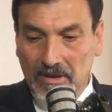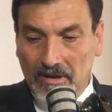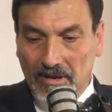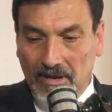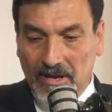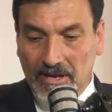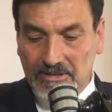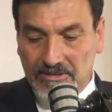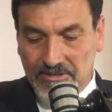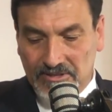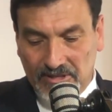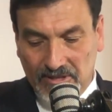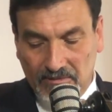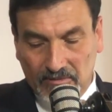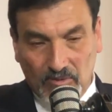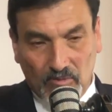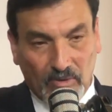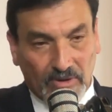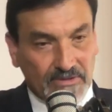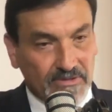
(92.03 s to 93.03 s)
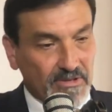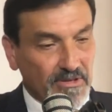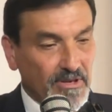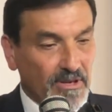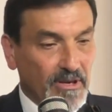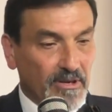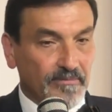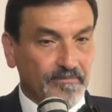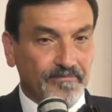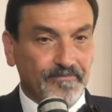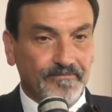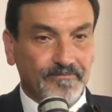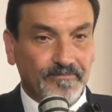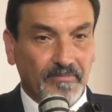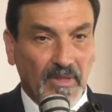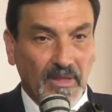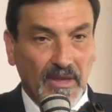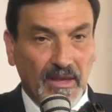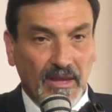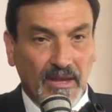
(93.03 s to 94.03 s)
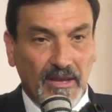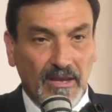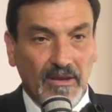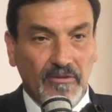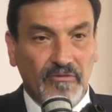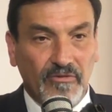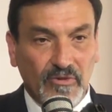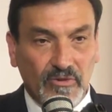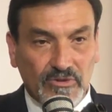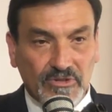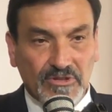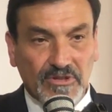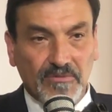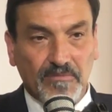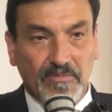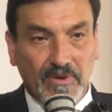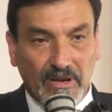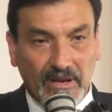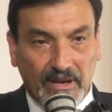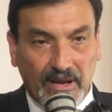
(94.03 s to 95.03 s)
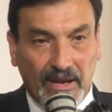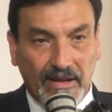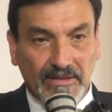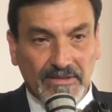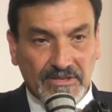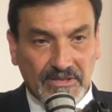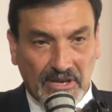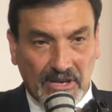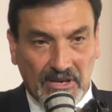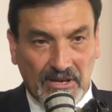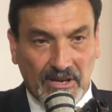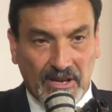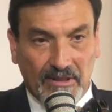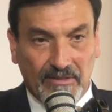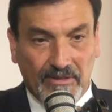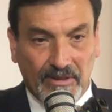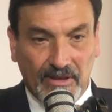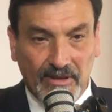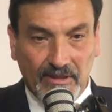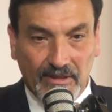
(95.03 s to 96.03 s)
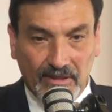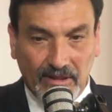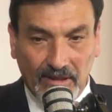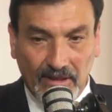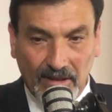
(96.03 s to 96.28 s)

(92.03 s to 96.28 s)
Ladies and gentlemen, once again, if you sit back and say nothing,